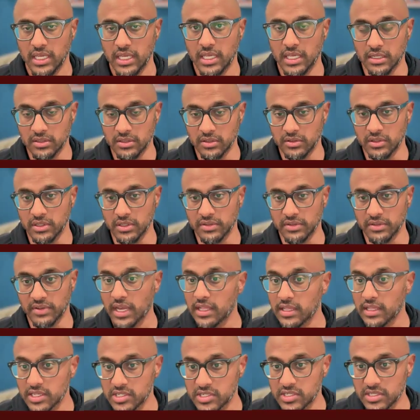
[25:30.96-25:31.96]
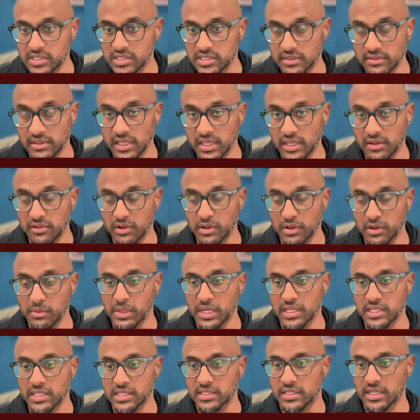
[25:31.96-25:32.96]
including violations of the
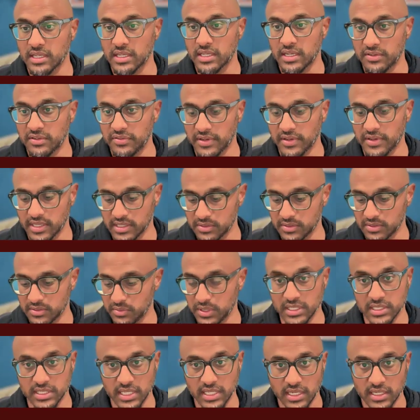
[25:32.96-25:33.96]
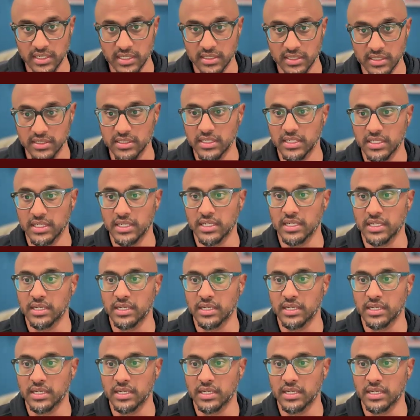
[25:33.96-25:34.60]
agreement itself, as we detailed,